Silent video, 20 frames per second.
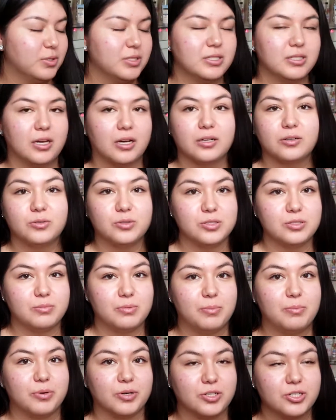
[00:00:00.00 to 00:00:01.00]
not going to be
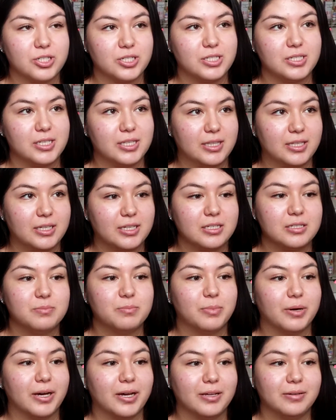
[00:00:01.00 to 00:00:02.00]
purchasing this,
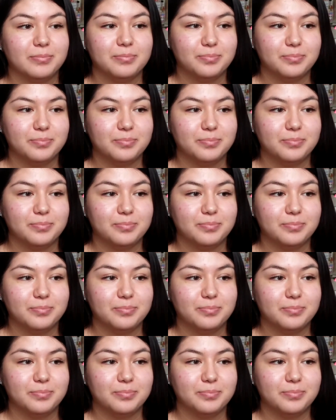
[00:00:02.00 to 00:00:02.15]
but